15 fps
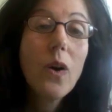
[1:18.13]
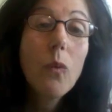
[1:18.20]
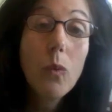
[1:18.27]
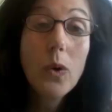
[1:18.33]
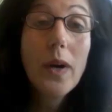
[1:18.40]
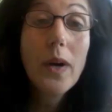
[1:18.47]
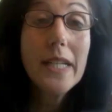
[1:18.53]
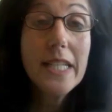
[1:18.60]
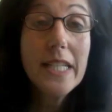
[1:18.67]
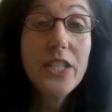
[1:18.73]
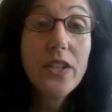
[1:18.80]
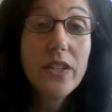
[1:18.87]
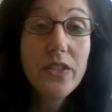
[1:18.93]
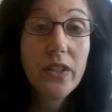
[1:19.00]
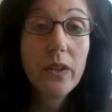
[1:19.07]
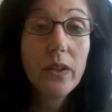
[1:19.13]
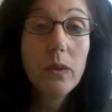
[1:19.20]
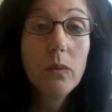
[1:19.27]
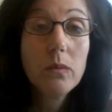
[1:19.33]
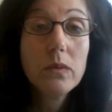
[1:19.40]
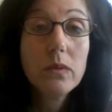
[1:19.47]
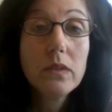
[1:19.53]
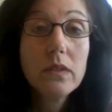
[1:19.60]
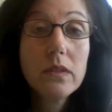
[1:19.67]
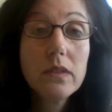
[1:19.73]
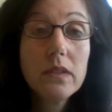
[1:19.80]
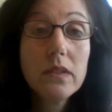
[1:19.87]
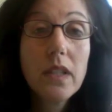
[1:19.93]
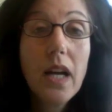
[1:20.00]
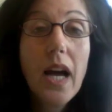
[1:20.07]
What do I need you to do?
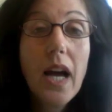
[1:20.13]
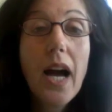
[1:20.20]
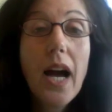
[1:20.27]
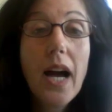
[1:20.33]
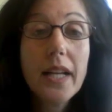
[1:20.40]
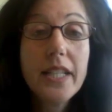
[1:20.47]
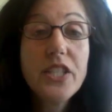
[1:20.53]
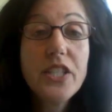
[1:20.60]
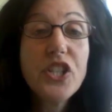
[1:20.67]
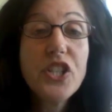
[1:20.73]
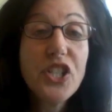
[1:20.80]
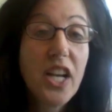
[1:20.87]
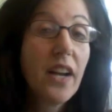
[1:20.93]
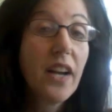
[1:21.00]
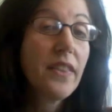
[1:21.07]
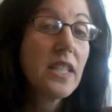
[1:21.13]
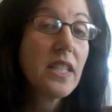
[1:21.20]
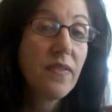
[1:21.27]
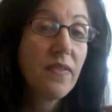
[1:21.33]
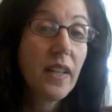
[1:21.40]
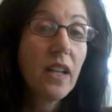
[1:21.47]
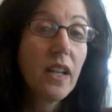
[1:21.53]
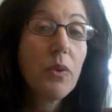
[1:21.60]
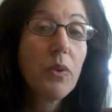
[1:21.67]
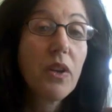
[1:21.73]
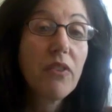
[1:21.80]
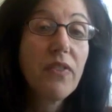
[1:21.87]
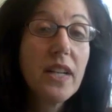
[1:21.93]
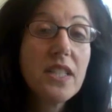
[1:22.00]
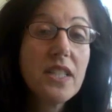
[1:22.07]
I need you to share this video with
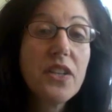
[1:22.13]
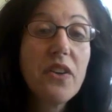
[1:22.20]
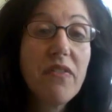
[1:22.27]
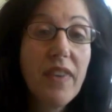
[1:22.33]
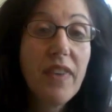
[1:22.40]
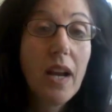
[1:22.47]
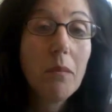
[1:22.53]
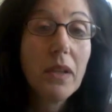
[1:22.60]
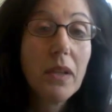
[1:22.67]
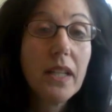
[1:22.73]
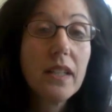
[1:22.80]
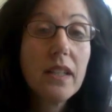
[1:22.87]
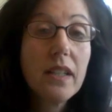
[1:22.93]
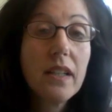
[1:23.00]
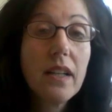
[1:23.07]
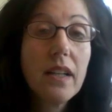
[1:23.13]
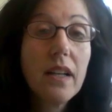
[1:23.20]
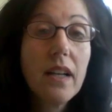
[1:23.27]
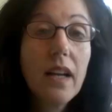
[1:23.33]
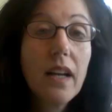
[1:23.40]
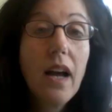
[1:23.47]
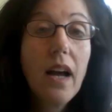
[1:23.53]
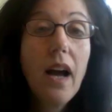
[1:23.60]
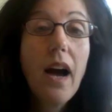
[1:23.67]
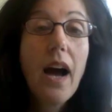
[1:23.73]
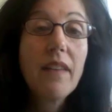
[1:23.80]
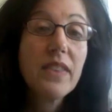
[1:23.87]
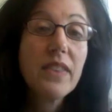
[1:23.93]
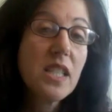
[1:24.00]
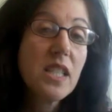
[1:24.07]
your friends and your family.
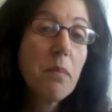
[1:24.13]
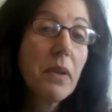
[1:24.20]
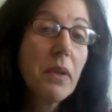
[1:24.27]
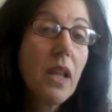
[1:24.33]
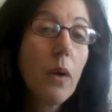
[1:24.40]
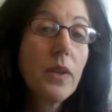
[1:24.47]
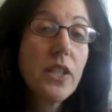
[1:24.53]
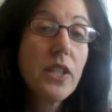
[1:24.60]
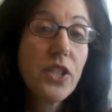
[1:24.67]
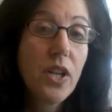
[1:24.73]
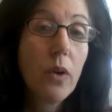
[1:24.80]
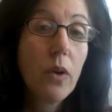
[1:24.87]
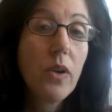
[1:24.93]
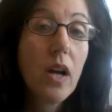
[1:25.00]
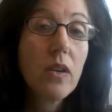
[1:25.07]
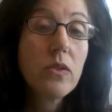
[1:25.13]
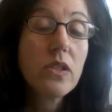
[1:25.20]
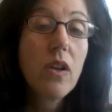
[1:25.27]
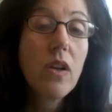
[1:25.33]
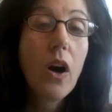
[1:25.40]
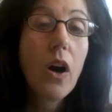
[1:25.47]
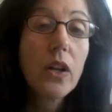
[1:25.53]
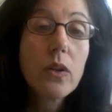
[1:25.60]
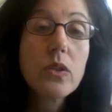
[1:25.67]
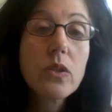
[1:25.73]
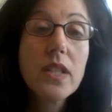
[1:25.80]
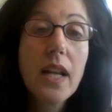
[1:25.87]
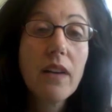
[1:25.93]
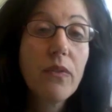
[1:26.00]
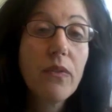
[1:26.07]
I've listed below in the show notes
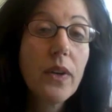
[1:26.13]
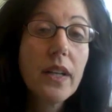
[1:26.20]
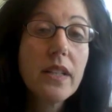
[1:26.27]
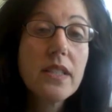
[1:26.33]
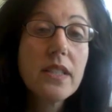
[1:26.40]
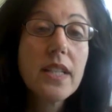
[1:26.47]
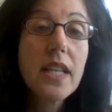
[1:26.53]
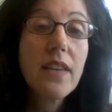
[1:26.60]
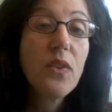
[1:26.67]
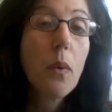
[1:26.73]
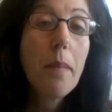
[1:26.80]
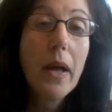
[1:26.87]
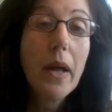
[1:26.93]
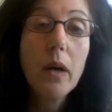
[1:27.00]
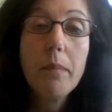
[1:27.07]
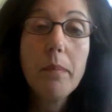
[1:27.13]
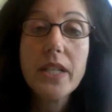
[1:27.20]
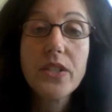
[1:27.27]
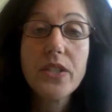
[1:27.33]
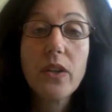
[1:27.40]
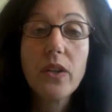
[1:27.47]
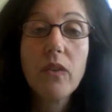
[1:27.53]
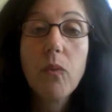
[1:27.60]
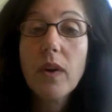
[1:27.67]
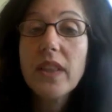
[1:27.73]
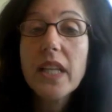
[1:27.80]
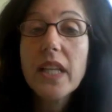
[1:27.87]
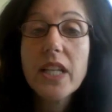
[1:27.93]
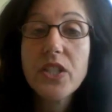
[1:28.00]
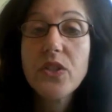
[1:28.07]
articles that I've written to give you a better picture of what
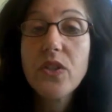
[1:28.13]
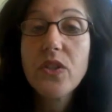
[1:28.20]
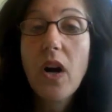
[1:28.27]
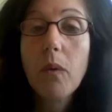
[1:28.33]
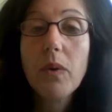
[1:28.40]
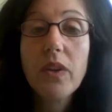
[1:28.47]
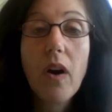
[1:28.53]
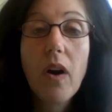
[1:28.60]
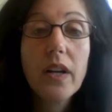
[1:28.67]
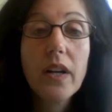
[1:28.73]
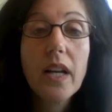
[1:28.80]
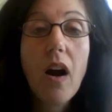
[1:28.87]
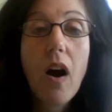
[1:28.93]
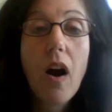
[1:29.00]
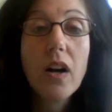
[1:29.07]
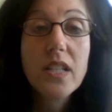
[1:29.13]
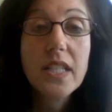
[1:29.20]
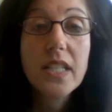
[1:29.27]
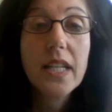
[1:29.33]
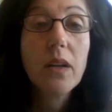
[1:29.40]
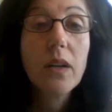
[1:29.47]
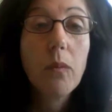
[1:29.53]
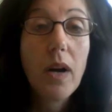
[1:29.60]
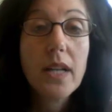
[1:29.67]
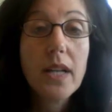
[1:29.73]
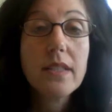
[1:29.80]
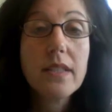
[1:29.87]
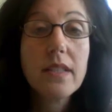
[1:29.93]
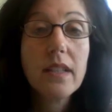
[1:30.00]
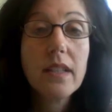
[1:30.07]
the issues are regarding arsenic in
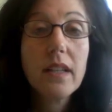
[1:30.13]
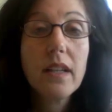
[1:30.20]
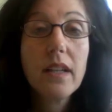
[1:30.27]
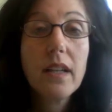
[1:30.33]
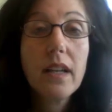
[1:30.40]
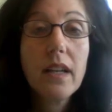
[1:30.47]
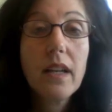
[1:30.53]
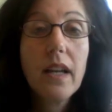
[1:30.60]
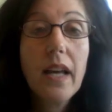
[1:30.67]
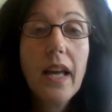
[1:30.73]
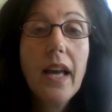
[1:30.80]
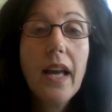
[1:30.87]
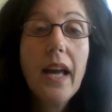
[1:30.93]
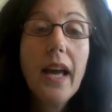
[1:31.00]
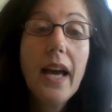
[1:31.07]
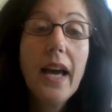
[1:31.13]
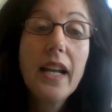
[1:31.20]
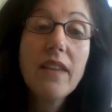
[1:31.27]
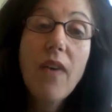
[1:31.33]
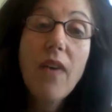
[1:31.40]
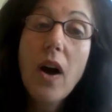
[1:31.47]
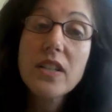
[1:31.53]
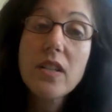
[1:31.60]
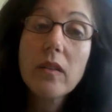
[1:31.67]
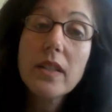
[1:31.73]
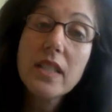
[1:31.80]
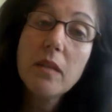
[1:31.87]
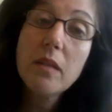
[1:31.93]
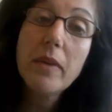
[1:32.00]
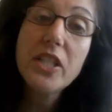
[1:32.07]
rice. And I've also
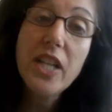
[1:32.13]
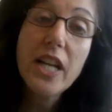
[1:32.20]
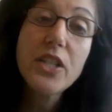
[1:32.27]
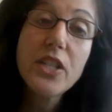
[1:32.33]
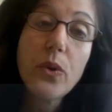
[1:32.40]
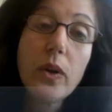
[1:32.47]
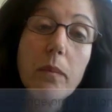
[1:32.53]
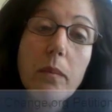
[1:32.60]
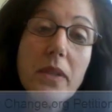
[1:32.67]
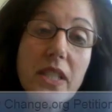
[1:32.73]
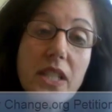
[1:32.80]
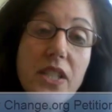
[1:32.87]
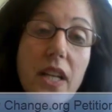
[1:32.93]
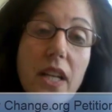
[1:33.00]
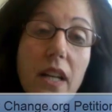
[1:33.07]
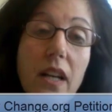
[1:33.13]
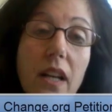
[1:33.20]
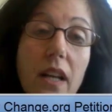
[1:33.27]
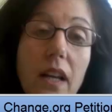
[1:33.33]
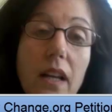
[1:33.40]
listed my Change dot org petition.